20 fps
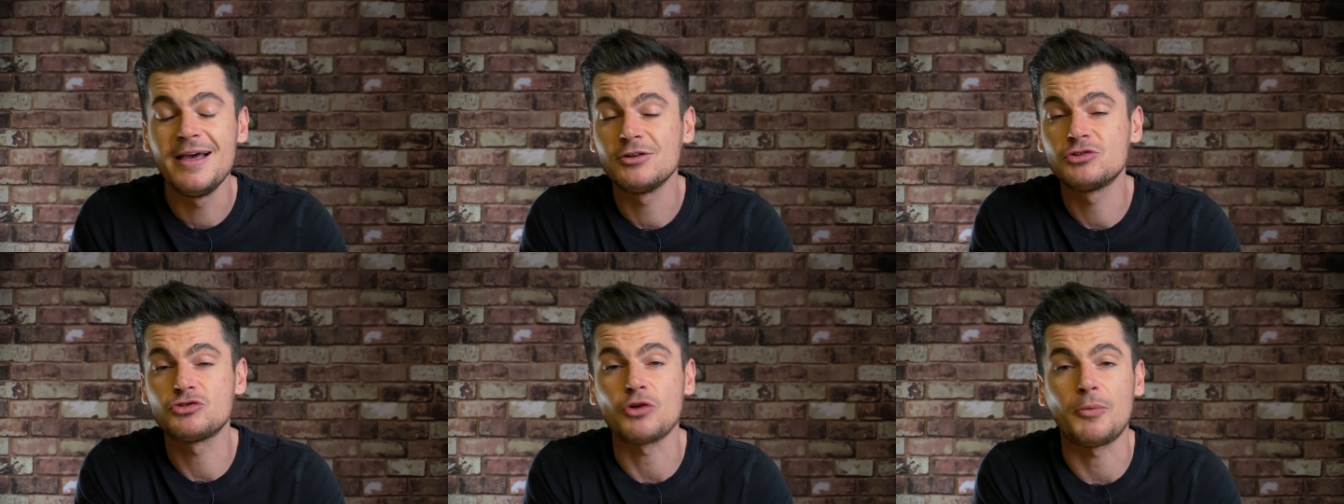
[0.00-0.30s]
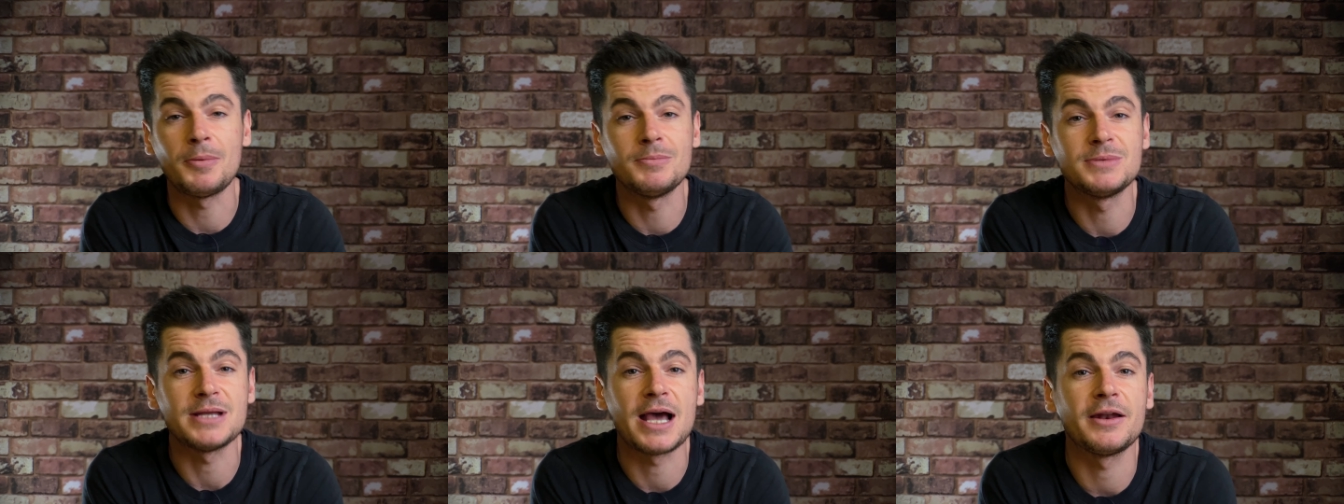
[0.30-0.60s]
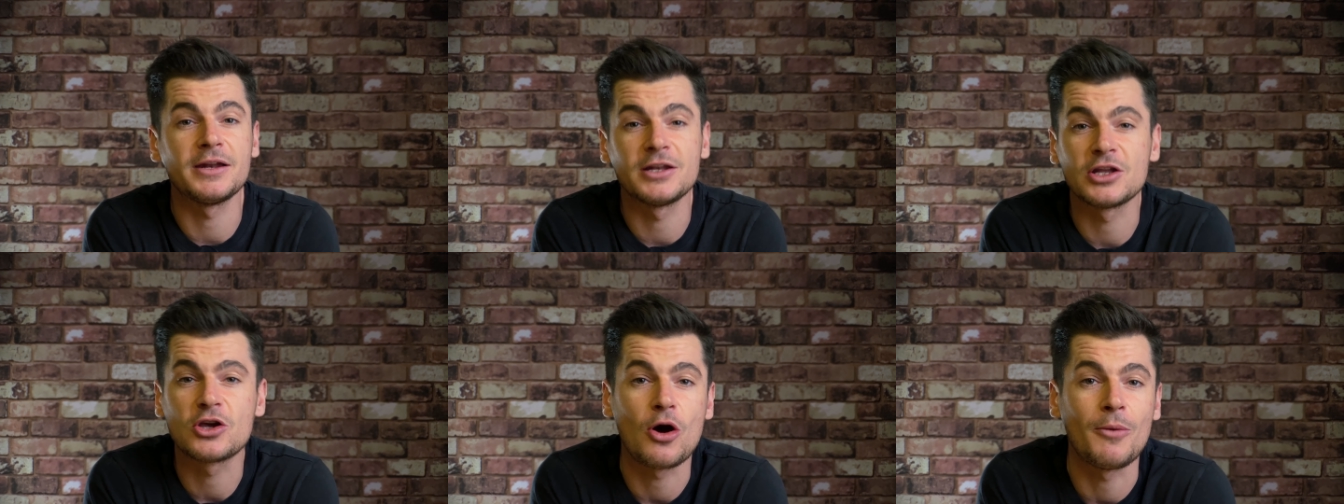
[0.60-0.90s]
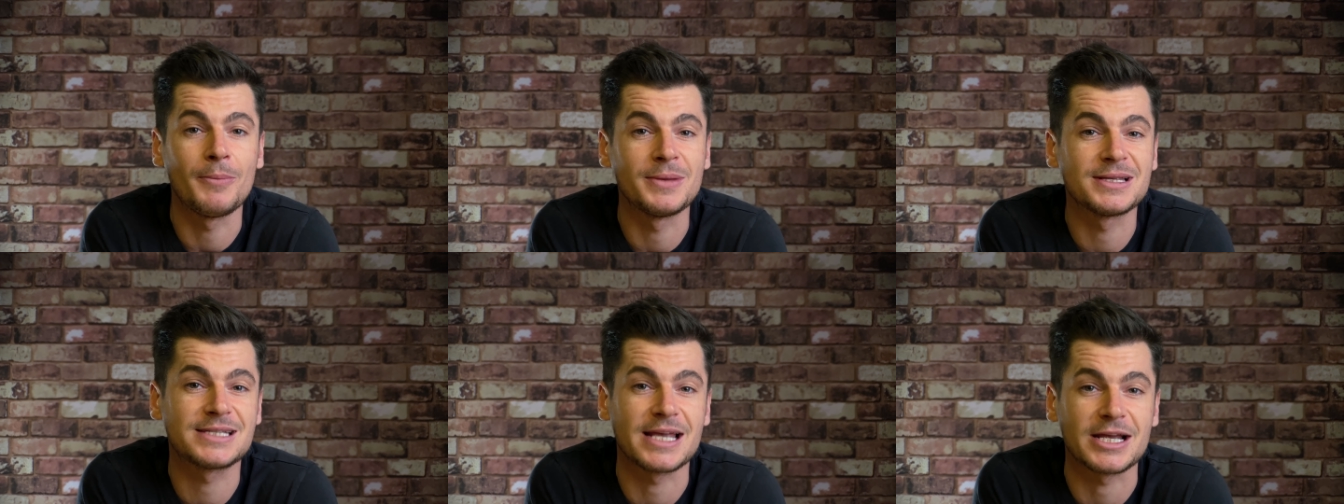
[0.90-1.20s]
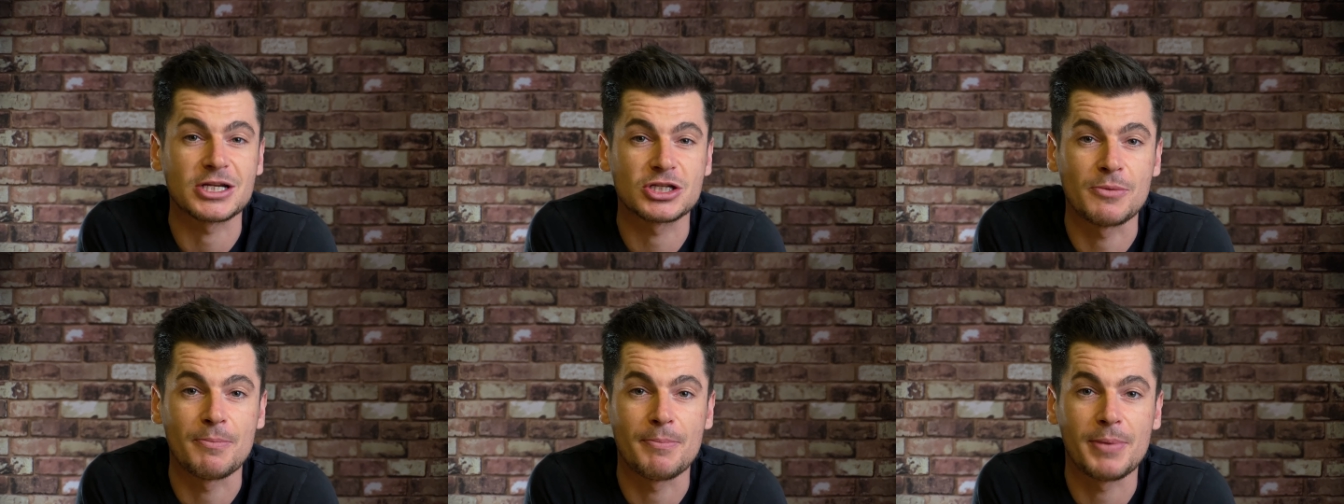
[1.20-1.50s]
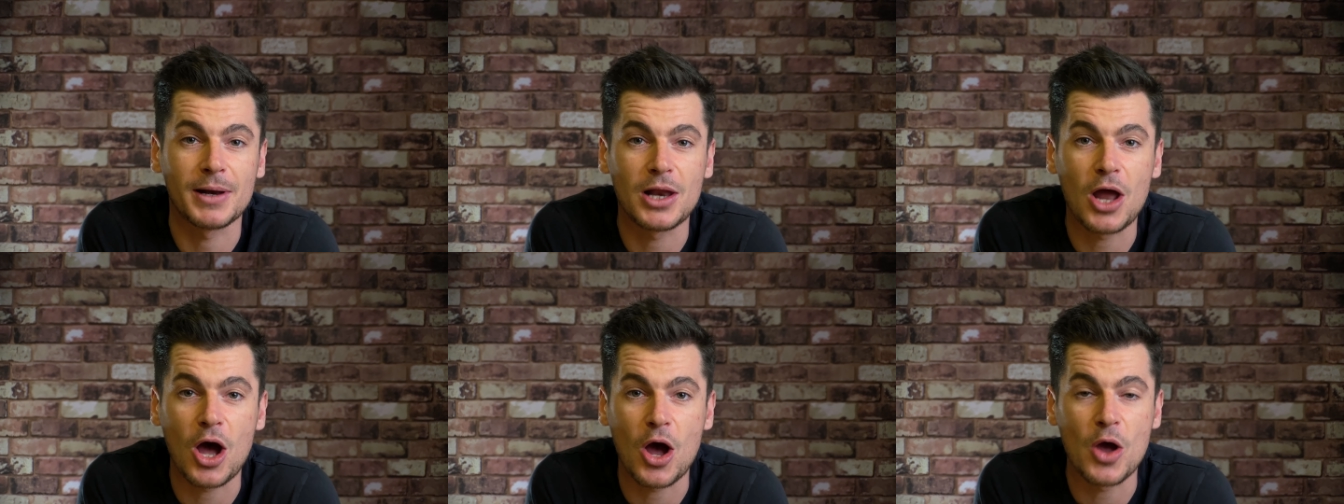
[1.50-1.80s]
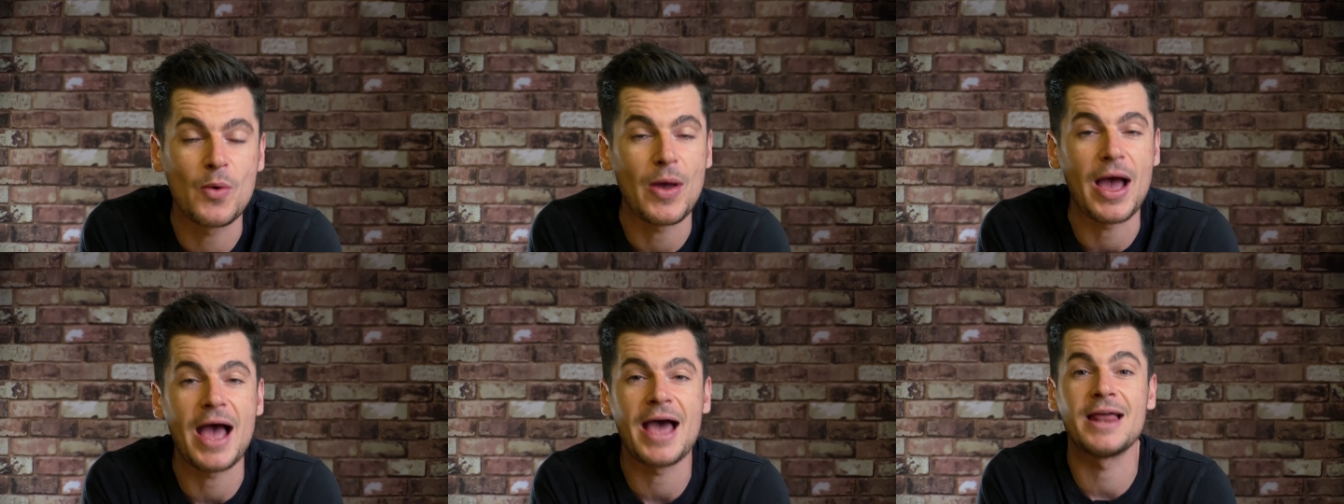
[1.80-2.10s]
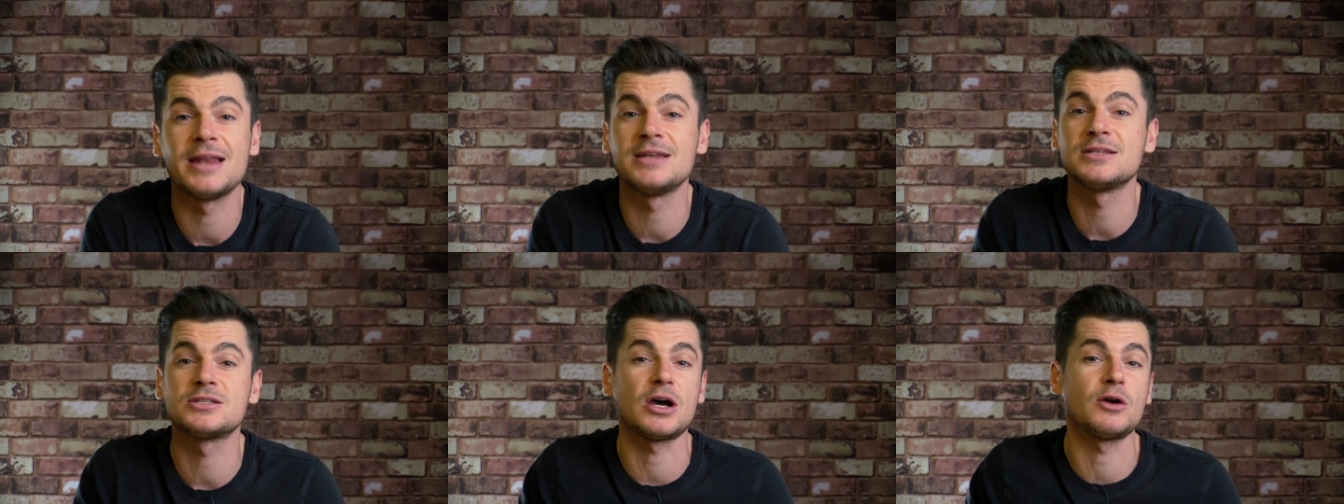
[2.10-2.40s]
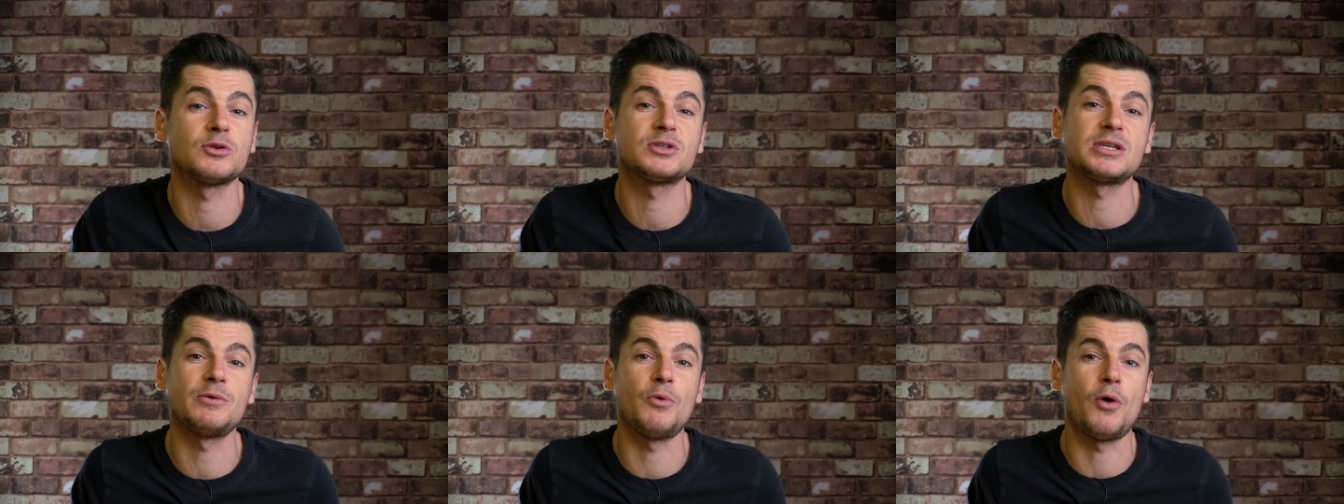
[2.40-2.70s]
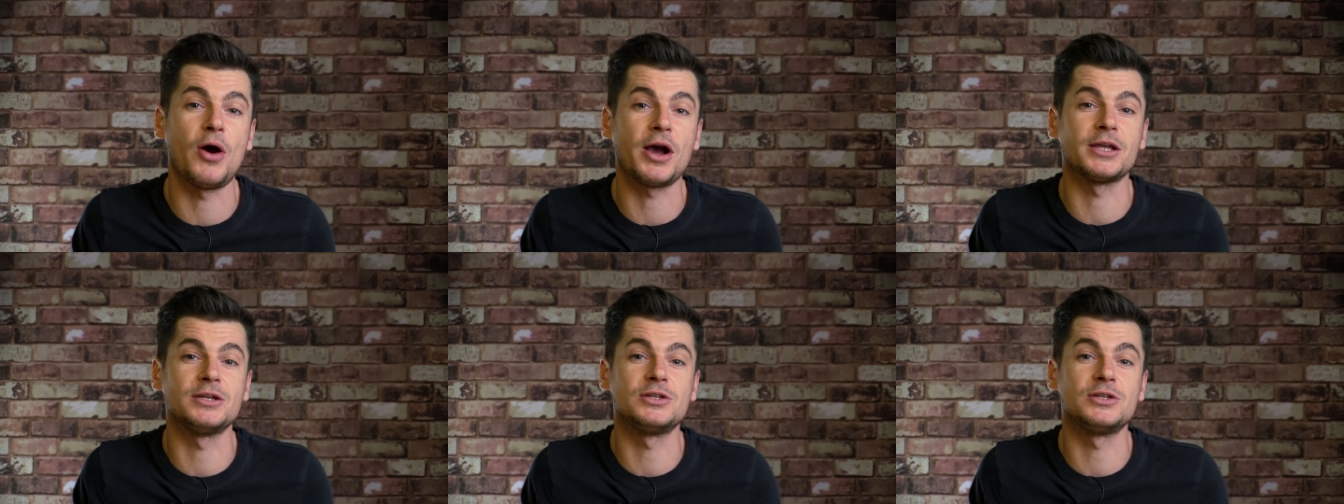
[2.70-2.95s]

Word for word: drop them down in the comment section below and I'll see what I can